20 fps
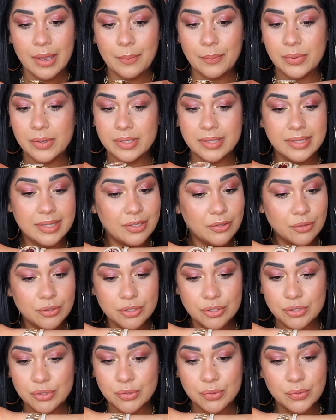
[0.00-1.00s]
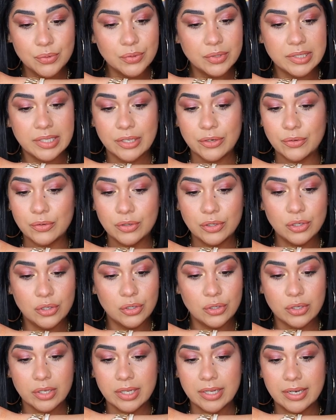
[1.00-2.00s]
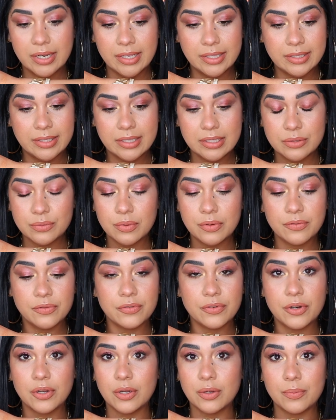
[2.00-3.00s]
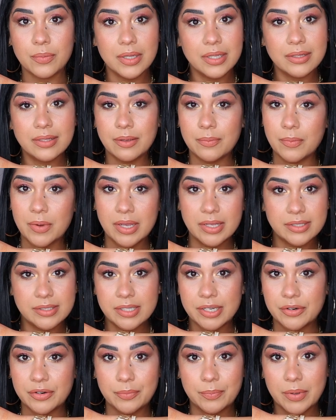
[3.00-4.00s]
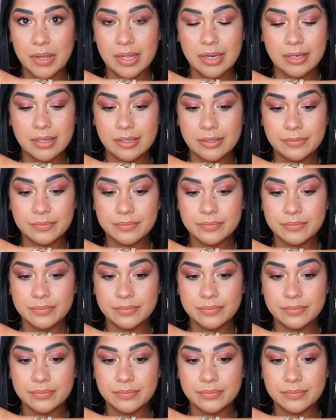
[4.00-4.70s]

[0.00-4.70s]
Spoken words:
but those two, they don't look like this one from the By Terry palette.